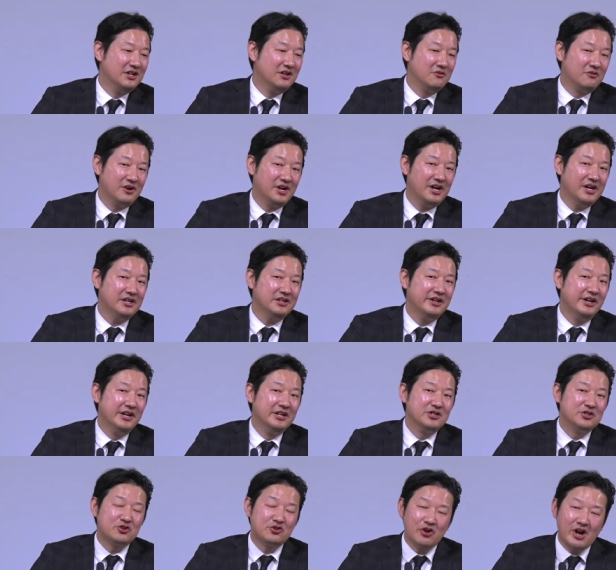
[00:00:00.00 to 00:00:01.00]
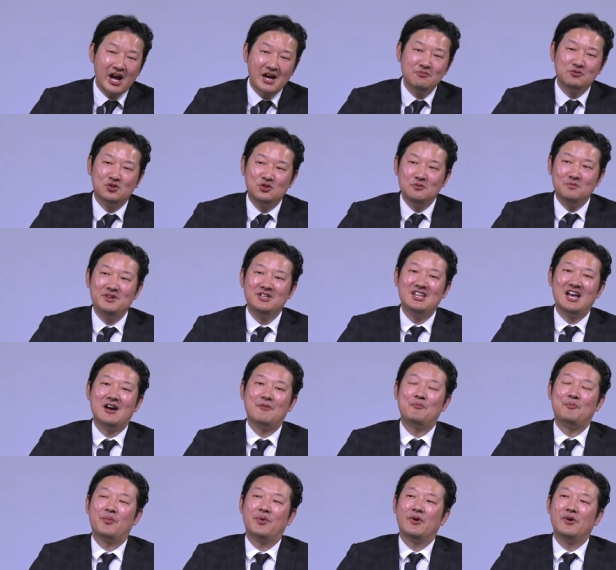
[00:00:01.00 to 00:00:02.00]
right? Strive to be
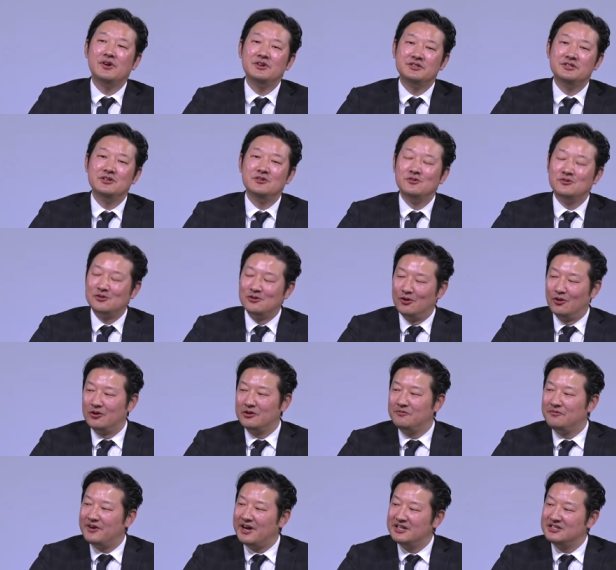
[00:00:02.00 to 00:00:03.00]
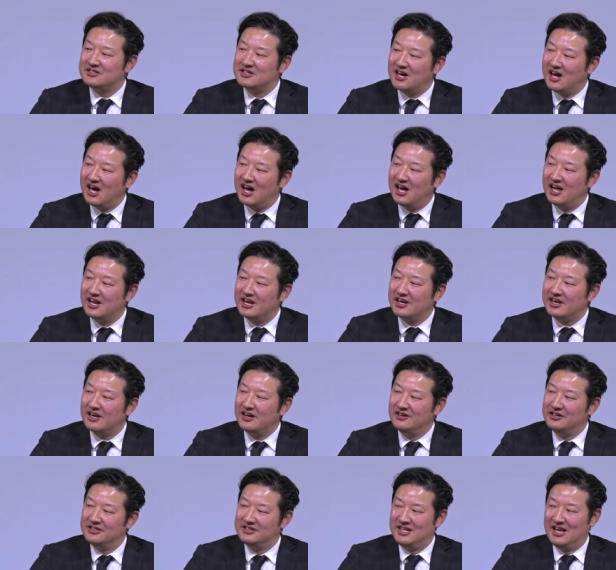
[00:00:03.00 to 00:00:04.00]
that person who glorifies God
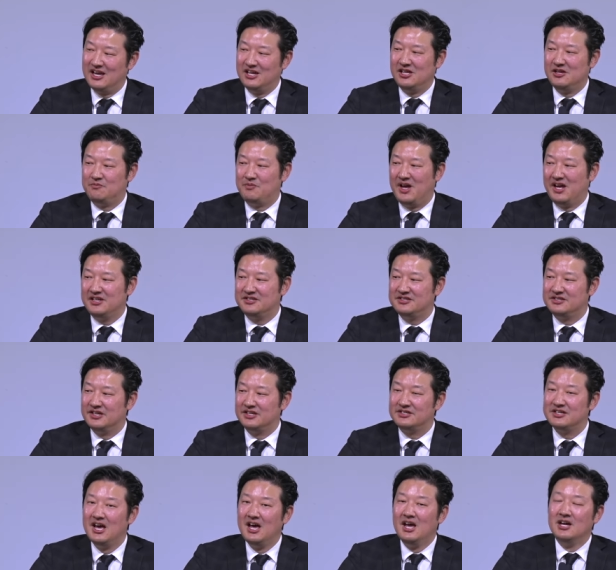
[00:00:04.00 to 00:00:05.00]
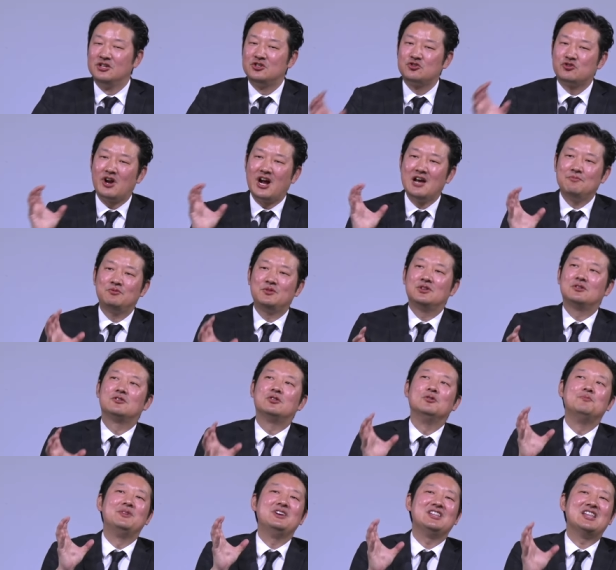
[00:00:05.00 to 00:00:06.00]
on a daily basis. Strive
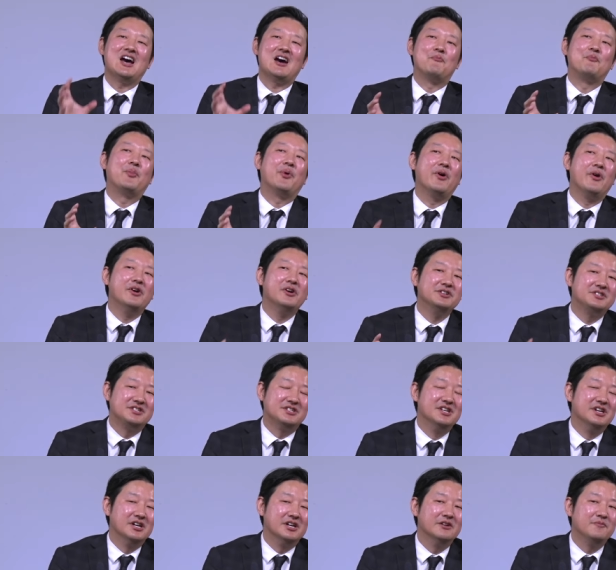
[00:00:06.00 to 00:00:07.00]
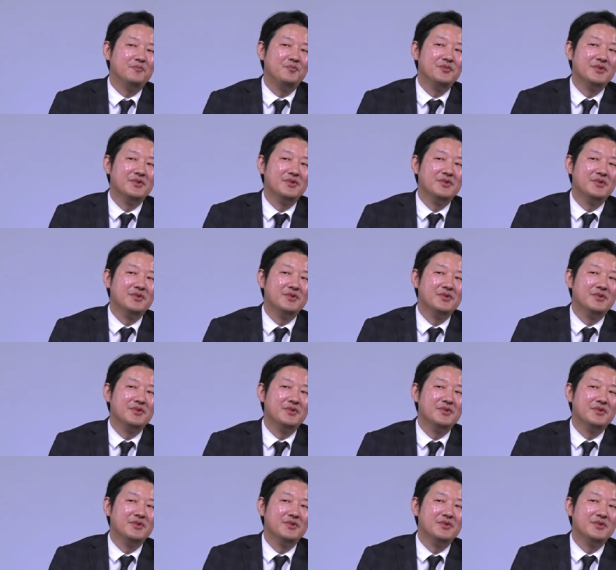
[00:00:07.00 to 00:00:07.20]
to be that person